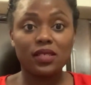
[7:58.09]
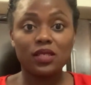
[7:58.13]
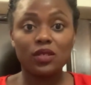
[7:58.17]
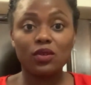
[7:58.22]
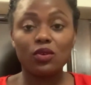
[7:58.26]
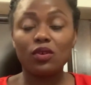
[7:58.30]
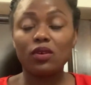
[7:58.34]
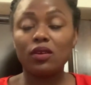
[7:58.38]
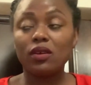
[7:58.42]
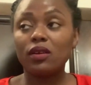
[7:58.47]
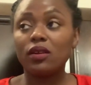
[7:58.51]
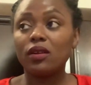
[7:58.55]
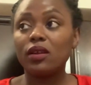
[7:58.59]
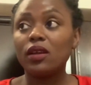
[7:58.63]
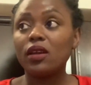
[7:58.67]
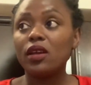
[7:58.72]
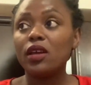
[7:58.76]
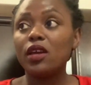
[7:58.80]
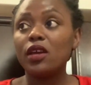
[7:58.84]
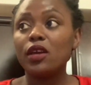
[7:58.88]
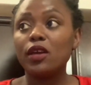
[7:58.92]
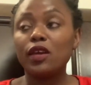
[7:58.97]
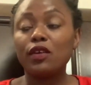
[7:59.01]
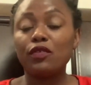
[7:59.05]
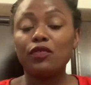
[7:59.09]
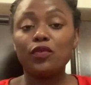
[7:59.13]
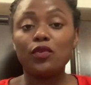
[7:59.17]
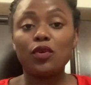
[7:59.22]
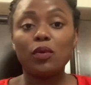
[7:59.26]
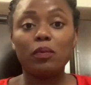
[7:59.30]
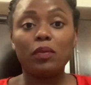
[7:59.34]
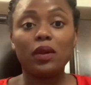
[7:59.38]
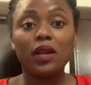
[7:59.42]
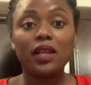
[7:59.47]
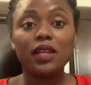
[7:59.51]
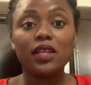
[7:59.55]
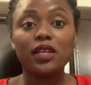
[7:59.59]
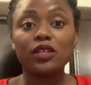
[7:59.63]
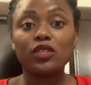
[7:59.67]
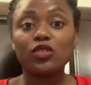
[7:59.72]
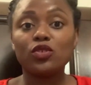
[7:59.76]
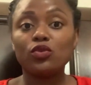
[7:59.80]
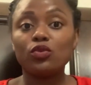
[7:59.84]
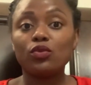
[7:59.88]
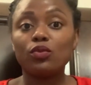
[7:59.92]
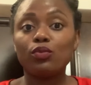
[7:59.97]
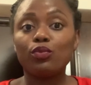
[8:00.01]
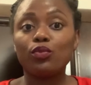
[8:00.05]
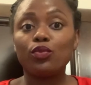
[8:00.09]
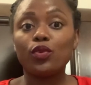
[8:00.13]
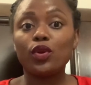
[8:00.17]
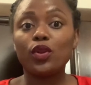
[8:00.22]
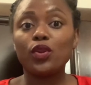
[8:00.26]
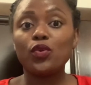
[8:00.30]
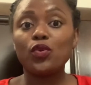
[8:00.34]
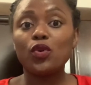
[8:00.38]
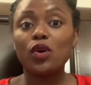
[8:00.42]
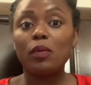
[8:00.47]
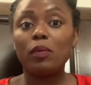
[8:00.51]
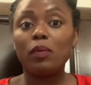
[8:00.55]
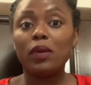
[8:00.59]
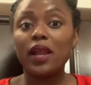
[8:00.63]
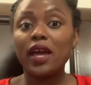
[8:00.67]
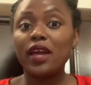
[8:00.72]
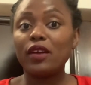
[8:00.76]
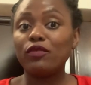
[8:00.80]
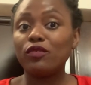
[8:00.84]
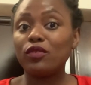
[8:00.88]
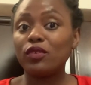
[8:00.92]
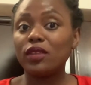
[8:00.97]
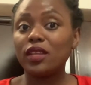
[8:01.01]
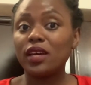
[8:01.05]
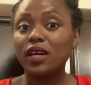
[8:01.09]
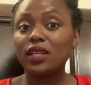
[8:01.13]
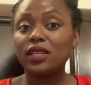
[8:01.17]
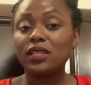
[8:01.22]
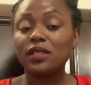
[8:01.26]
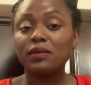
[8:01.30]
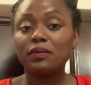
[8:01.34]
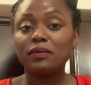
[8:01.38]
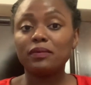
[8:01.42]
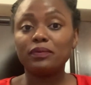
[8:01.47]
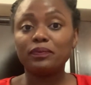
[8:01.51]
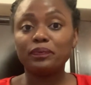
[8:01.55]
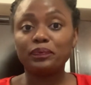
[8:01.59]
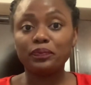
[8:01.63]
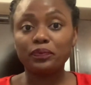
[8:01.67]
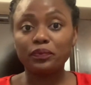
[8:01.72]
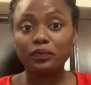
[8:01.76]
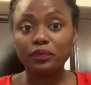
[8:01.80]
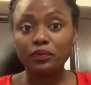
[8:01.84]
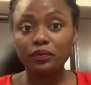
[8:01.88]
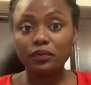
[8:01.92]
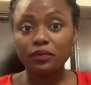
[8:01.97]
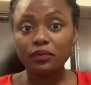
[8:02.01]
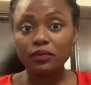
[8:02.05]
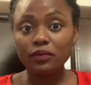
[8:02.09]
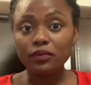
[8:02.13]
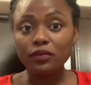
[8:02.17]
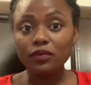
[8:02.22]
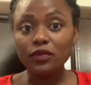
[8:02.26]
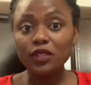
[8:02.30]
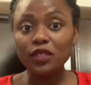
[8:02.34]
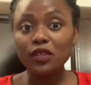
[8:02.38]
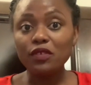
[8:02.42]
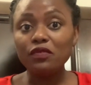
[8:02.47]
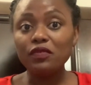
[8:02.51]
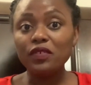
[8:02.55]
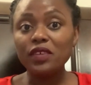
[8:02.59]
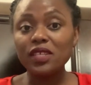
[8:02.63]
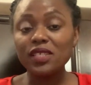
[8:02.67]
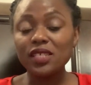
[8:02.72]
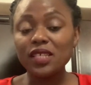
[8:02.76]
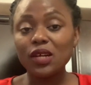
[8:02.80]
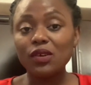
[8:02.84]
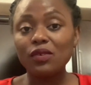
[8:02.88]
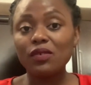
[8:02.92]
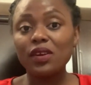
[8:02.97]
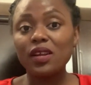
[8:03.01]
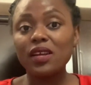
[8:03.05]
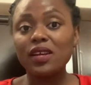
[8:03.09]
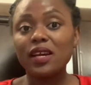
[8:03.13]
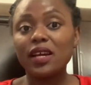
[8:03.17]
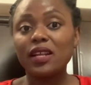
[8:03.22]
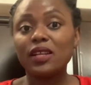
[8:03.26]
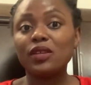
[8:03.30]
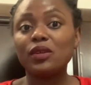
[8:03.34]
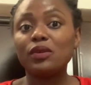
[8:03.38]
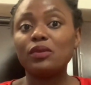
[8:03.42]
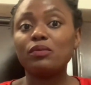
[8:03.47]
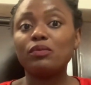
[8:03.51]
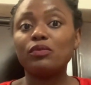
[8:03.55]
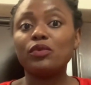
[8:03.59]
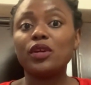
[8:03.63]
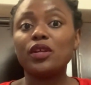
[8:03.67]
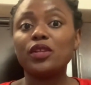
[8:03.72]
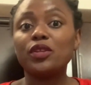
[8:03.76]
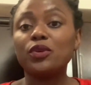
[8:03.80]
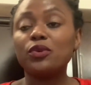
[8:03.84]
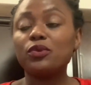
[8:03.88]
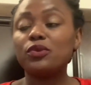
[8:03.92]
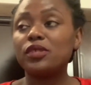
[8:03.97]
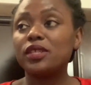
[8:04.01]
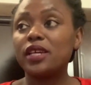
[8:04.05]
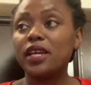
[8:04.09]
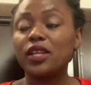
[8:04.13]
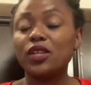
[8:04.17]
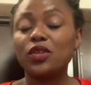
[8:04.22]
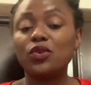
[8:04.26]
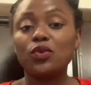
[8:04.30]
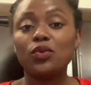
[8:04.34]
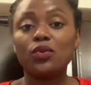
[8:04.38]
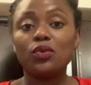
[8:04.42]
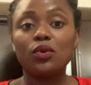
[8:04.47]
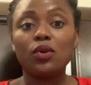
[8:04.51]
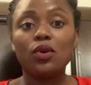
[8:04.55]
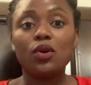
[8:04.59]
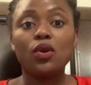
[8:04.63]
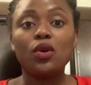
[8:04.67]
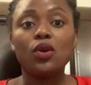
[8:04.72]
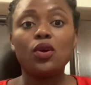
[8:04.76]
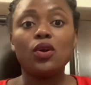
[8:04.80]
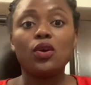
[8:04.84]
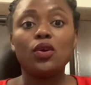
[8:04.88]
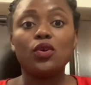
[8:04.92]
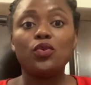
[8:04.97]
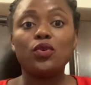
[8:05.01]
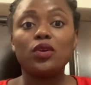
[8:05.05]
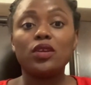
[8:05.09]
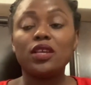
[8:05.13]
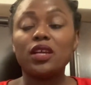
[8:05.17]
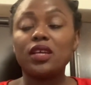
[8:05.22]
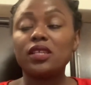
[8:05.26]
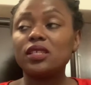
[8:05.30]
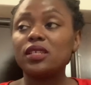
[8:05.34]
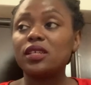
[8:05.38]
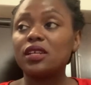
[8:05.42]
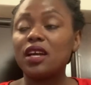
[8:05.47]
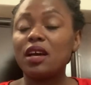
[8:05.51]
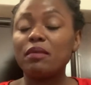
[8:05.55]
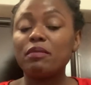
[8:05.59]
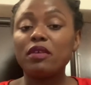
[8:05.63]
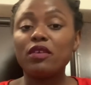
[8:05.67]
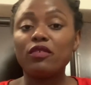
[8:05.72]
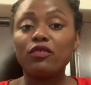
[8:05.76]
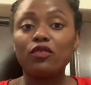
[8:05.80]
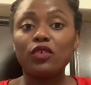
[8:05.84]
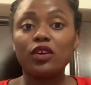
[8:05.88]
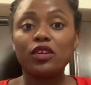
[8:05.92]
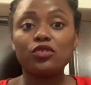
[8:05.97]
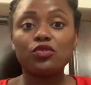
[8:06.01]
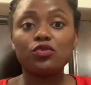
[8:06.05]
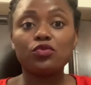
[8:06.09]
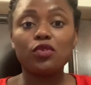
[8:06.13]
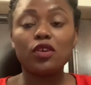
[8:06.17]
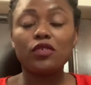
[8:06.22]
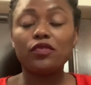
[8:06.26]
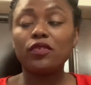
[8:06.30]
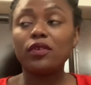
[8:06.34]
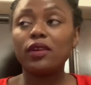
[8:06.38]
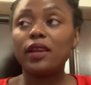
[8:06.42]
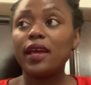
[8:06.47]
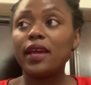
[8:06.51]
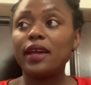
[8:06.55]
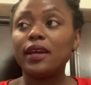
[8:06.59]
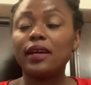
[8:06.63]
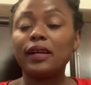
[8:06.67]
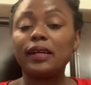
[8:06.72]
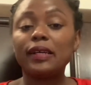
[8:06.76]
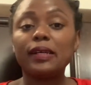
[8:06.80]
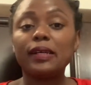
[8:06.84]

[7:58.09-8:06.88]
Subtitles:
Or if you're planning to, when you are applying for that visa or green card, and you said you're just coming for a tour for like